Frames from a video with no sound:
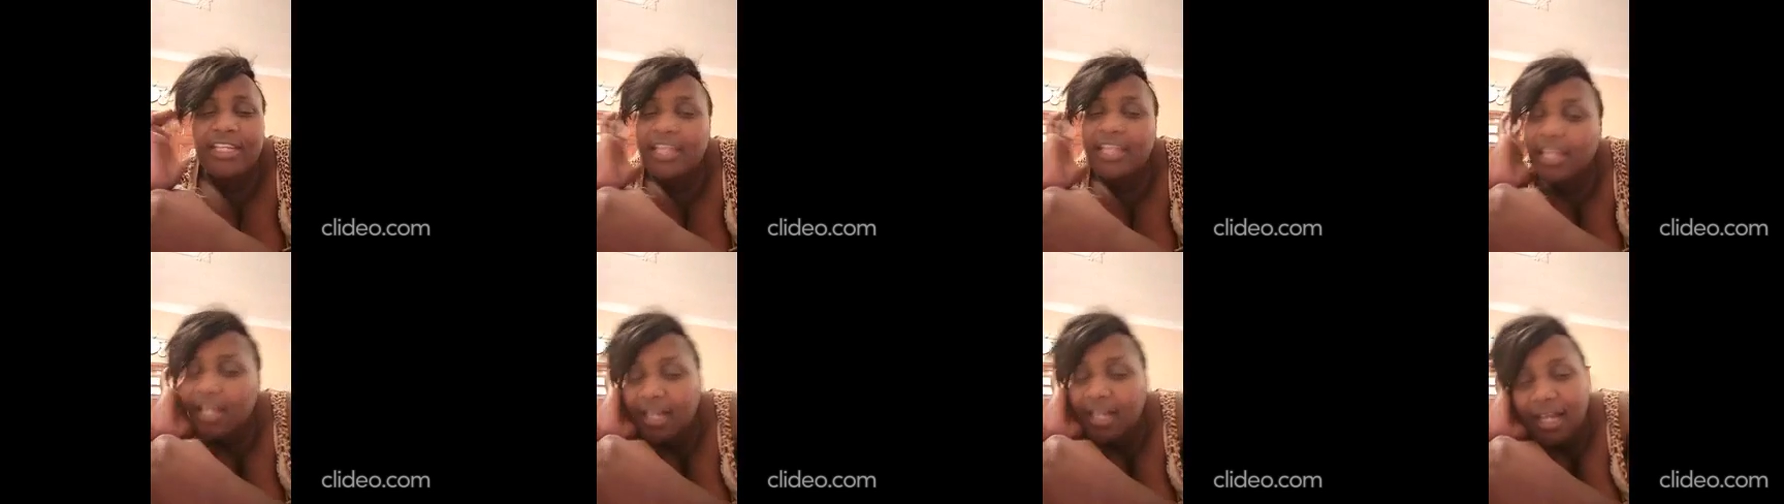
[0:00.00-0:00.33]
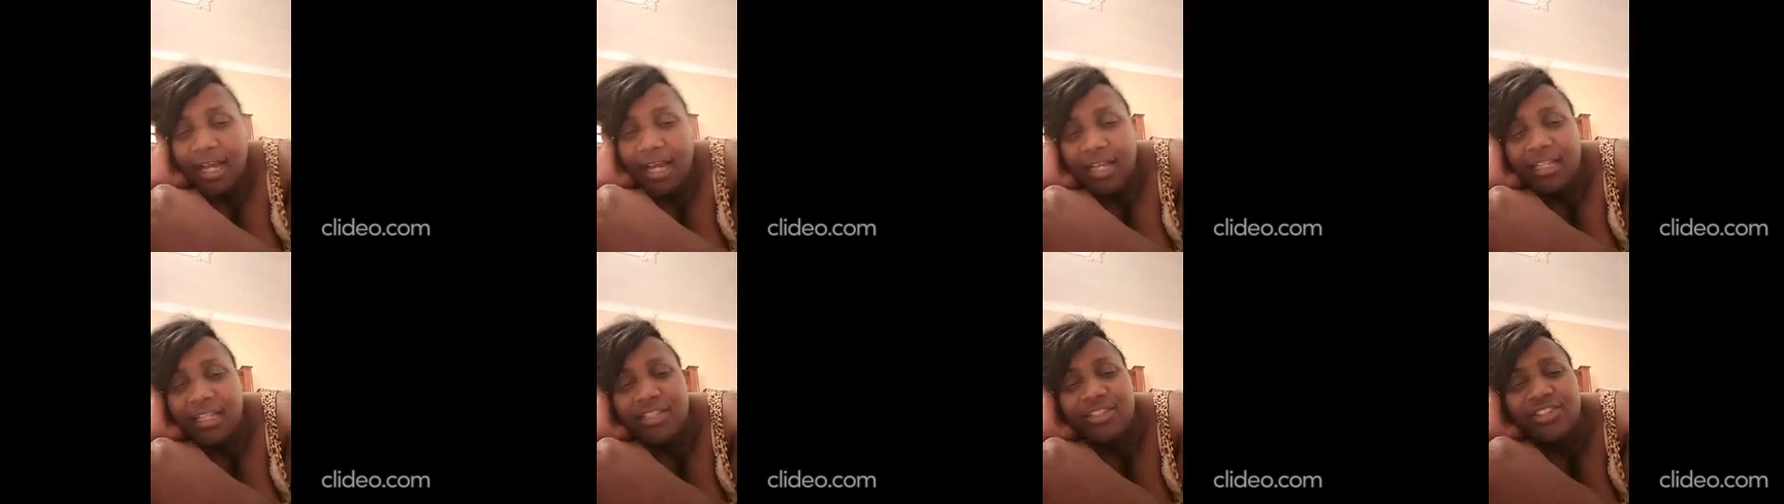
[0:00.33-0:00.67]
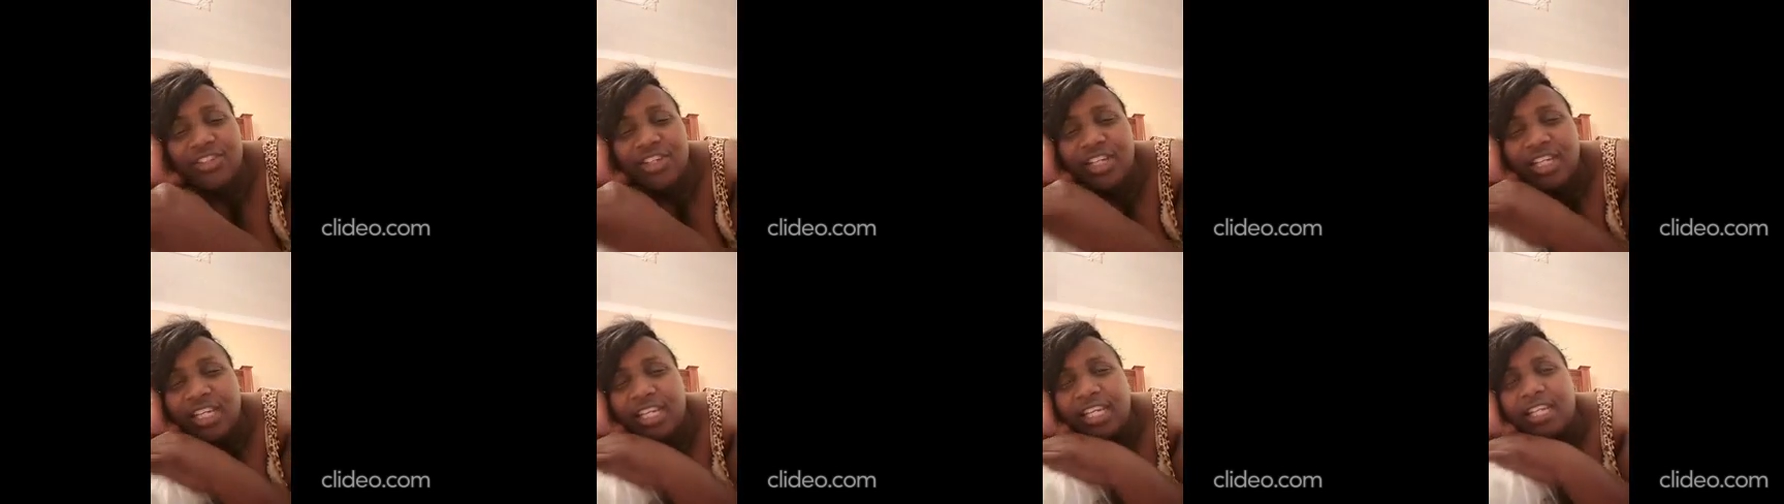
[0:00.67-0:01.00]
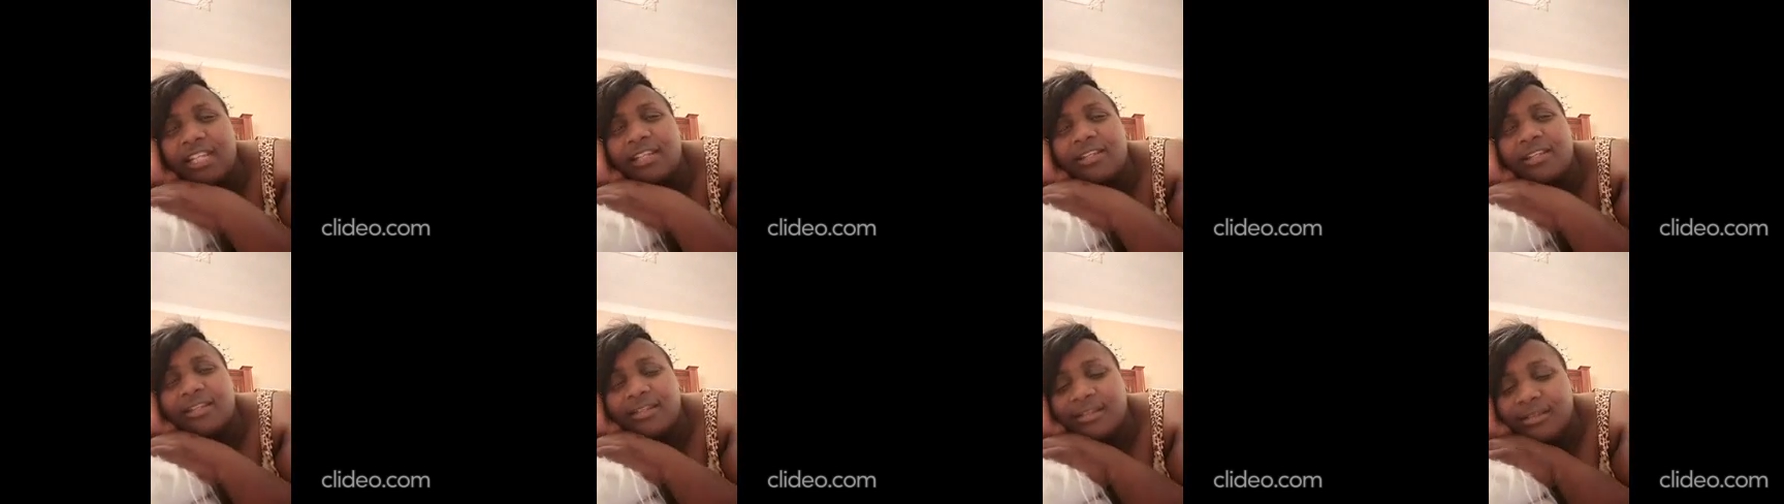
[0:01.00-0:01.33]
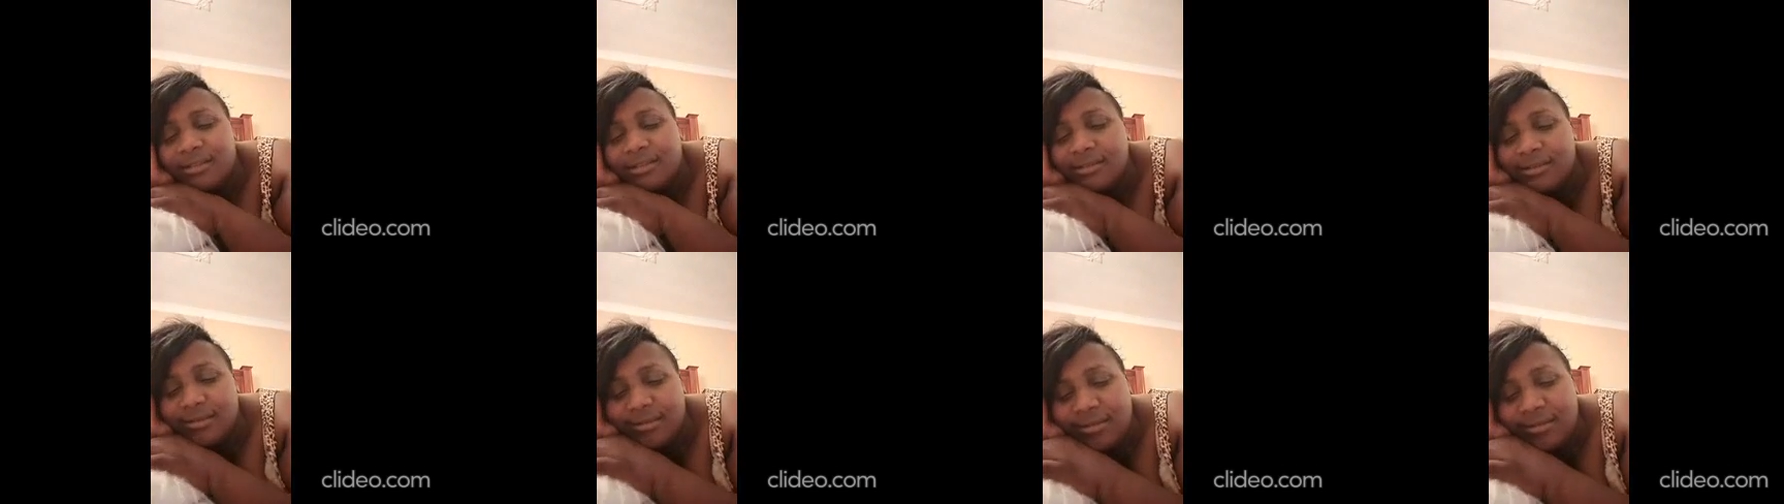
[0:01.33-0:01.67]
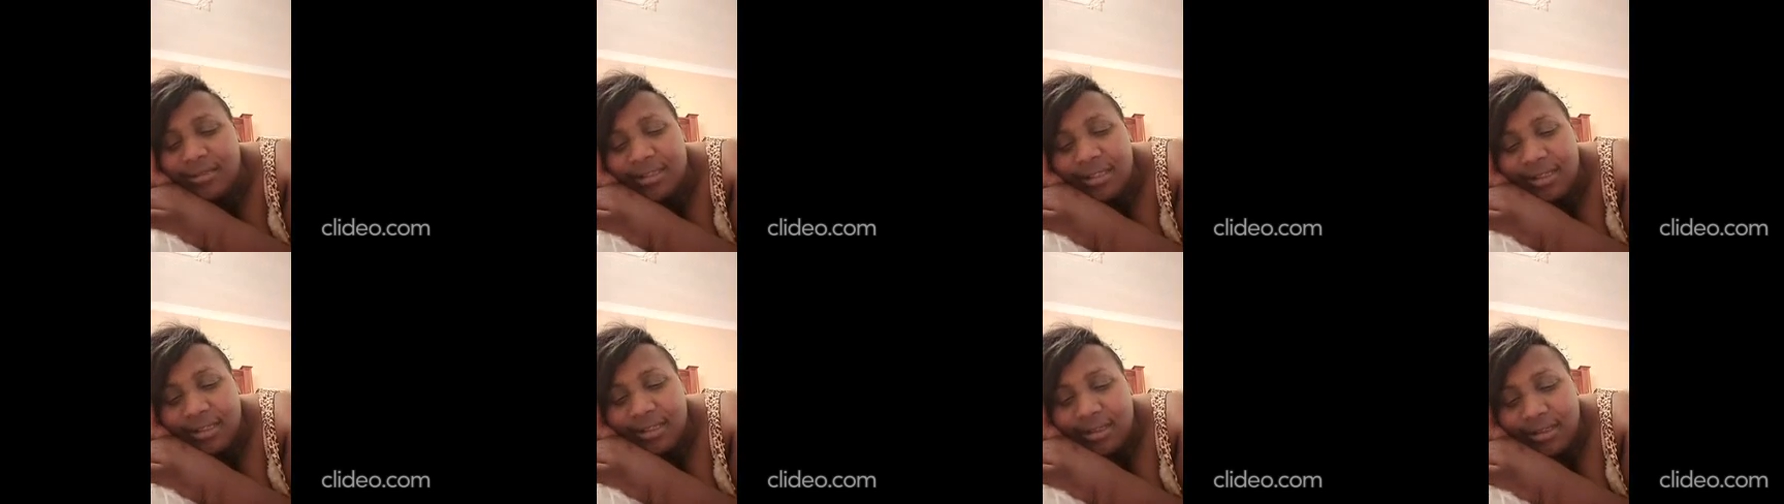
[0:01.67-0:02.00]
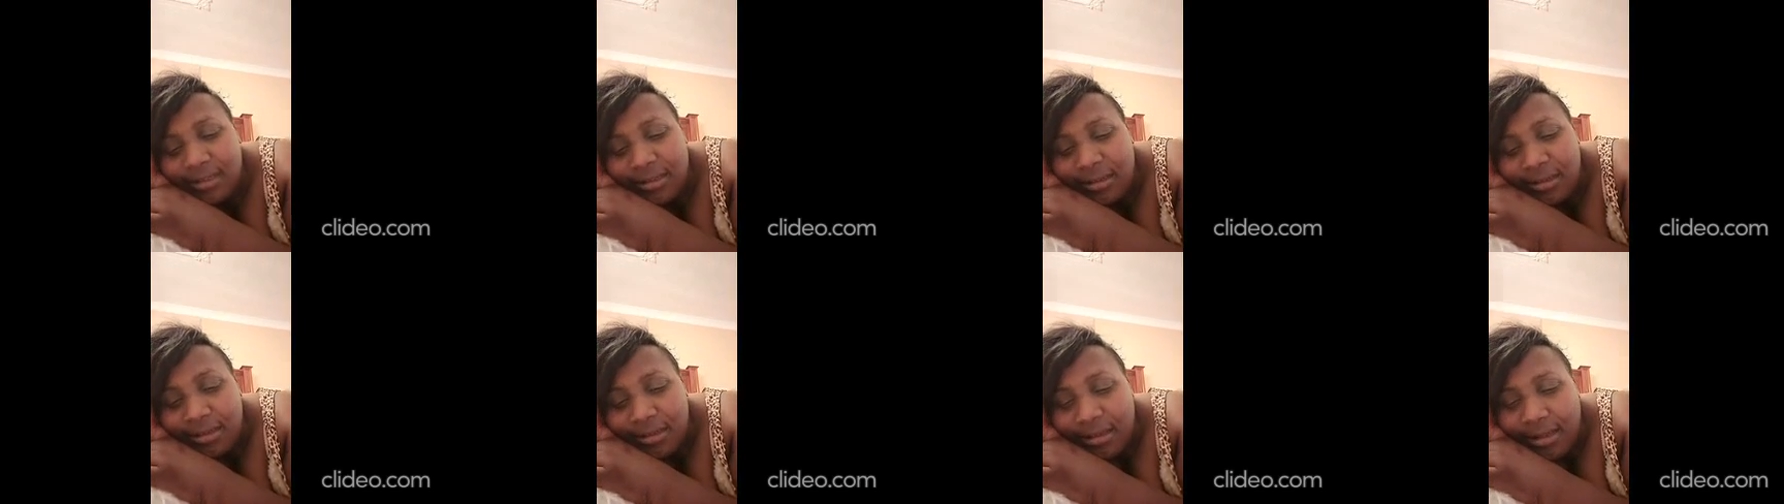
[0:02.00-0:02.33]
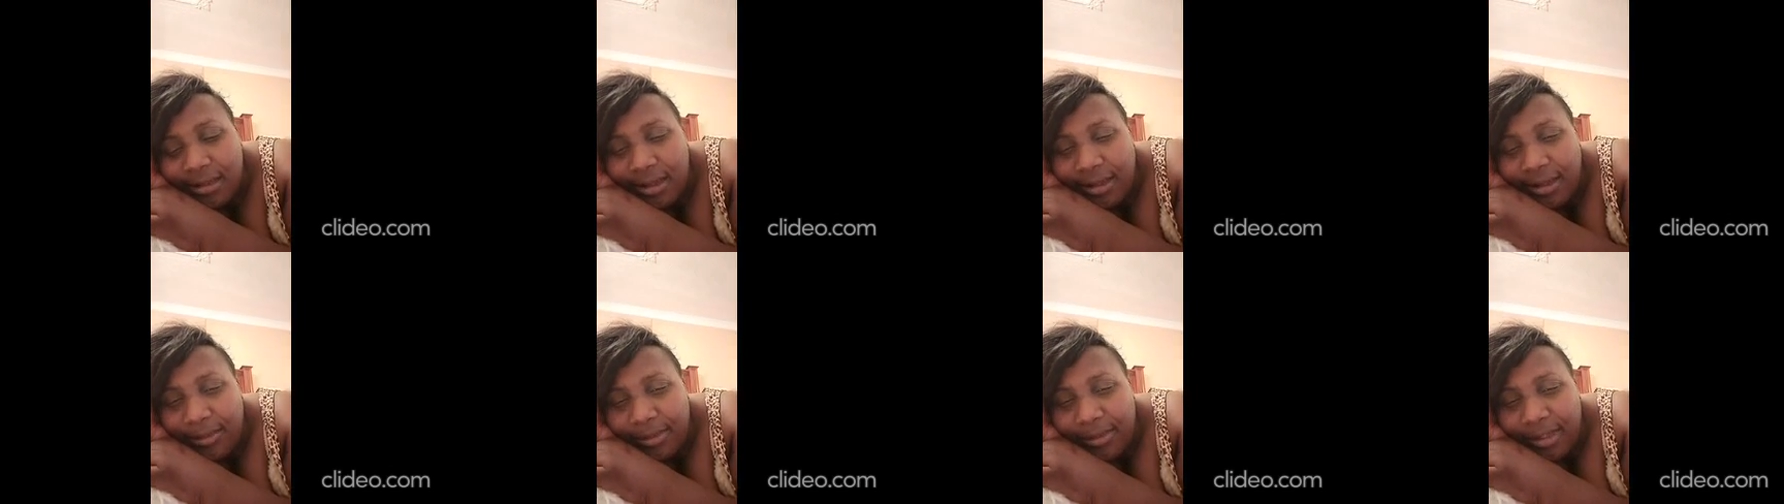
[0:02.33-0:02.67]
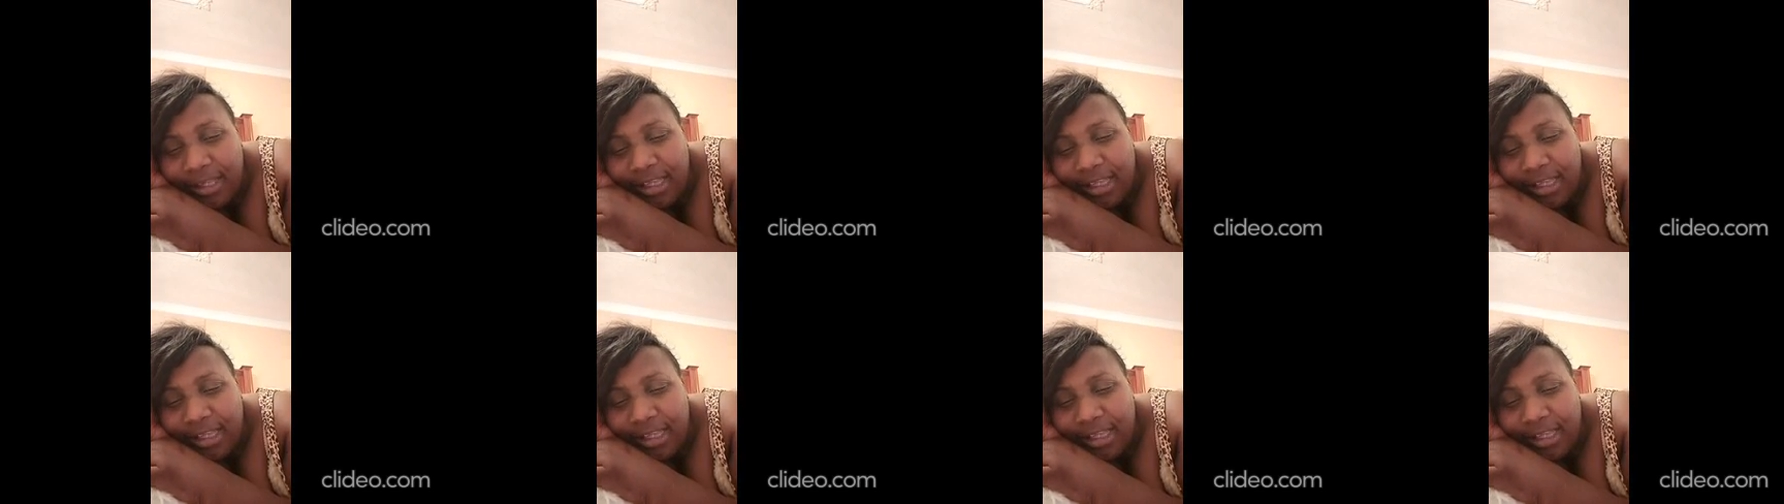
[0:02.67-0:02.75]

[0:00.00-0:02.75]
neck and chicken. I'm